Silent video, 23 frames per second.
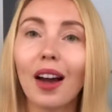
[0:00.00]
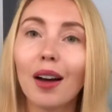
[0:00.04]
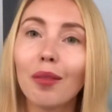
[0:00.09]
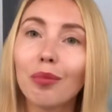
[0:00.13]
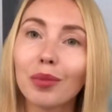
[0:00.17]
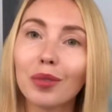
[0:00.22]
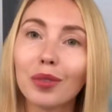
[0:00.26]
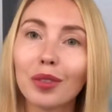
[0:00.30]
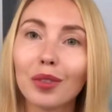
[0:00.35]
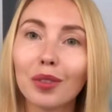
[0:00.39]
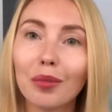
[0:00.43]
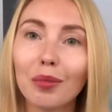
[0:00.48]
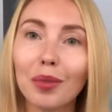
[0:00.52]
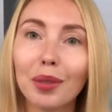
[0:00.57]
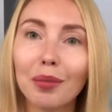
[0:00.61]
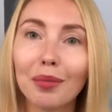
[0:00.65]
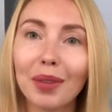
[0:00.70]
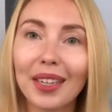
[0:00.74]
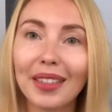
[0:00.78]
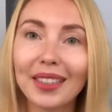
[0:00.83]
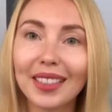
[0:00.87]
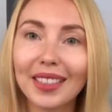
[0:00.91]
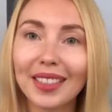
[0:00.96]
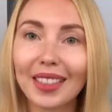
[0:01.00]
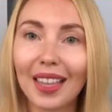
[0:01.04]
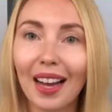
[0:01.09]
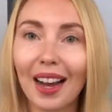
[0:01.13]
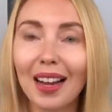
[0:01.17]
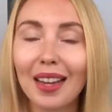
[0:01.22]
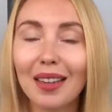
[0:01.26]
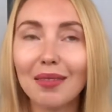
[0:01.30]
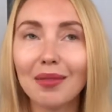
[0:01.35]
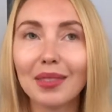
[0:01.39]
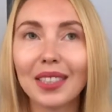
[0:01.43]
happened to me many
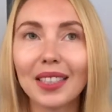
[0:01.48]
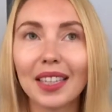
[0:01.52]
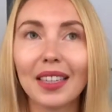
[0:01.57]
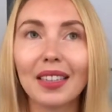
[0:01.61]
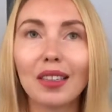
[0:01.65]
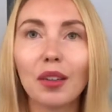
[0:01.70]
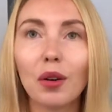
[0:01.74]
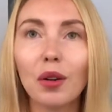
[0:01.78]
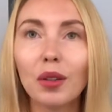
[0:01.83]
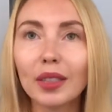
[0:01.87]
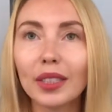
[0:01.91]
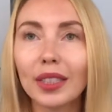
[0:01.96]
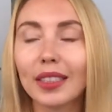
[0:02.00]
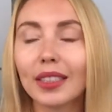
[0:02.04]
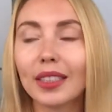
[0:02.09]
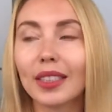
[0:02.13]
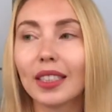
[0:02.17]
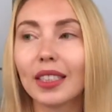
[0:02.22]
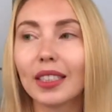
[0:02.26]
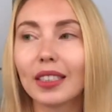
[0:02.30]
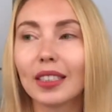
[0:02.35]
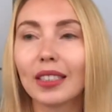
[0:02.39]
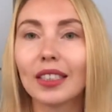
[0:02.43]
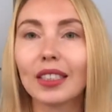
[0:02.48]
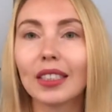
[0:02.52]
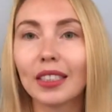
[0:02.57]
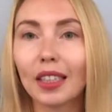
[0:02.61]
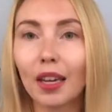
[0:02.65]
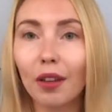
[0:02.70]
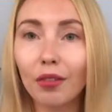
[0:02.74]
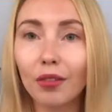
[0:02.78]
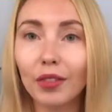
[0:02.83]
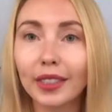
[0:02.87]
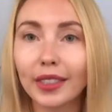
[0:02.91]
times. And also there is the
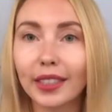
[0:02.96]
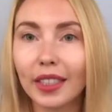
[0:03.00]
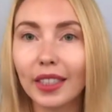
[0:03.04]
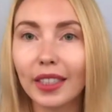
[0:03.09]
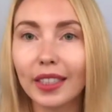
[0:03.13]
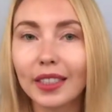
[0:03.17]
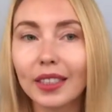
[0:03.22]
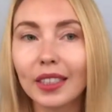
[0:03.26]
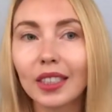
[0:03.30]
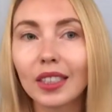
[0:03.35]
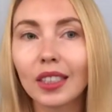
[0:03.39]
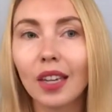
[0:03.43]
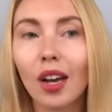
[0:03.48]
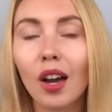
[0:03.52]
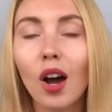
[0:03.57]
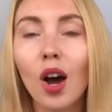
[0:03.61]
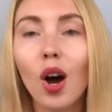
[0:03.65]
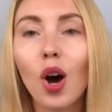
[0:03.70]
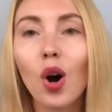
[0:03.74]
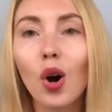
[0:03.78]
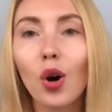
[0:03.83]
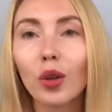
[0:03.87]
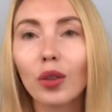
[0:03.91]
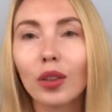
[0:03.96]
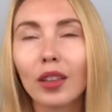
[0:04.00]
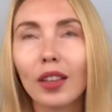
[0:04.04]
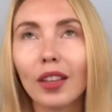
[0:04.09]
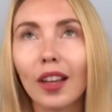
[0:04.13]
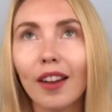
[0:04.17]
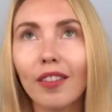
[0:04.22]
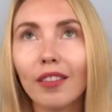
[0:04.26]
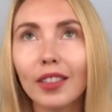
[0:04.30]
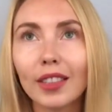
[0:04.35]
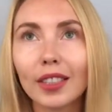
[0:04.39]
same facilities on
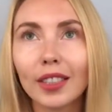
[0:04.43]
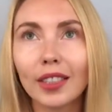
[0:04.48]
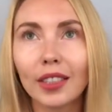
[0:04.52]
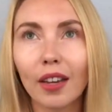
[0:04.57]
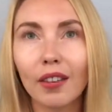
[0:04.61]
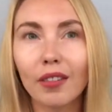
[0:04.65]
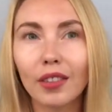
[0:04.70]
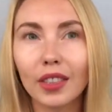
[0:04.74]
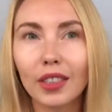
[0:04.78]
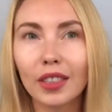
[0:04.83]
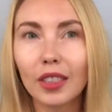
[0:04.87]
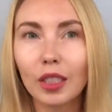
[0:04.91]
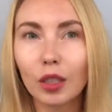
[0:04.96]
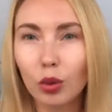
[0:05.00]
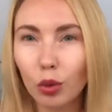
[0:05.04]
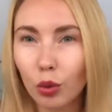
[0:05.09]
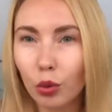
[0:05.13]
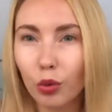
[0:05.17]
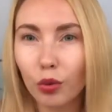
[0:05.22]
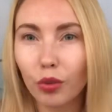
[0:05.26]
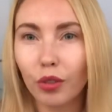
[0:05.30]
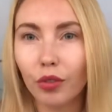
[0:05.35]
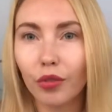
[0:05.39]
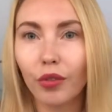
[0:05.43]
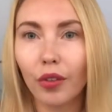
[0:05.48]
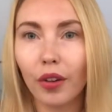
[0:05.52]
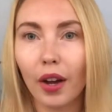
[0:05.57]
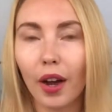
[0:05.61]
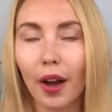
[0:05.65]
level 72, if